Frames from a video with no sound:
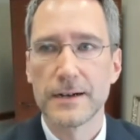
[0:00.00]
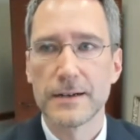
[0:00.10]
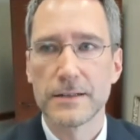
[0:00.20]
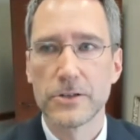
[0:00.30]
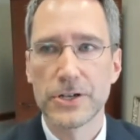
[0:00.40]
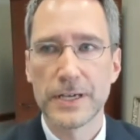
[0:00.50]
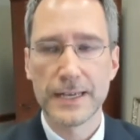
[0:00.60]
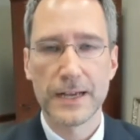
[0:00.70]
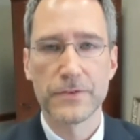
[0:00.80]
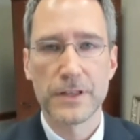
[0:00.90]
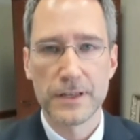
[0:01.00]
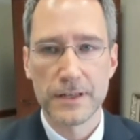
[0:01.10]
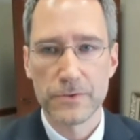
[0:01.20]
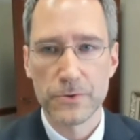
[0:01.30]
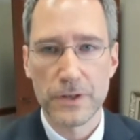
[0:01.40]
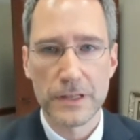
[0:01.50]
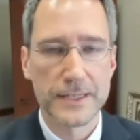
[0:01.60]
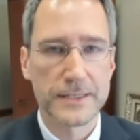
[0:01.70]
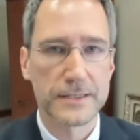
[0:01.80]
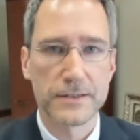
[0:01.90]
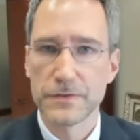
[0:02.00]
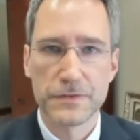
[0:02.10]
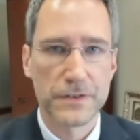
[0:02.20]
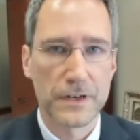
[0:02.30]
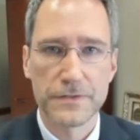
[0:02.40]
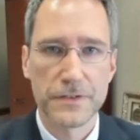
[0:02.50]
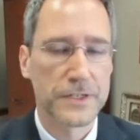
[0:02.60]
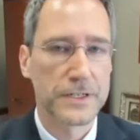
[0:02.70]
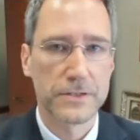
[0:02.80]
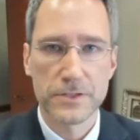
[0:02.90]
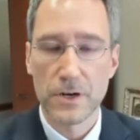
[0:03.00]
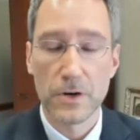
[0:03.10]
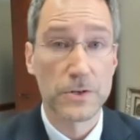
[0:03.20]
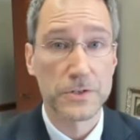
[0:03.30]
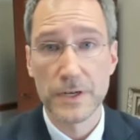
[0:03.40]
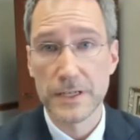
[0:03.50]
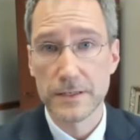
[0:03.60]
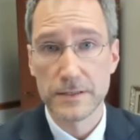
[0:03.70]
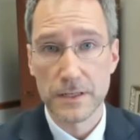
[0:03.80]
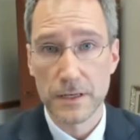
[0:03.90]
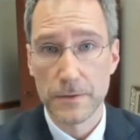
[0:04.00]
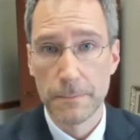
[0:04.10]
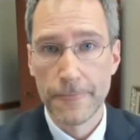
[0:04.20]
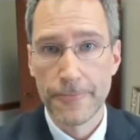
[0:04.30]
looking at everything through the lens of 50 years ago or 20 years ago.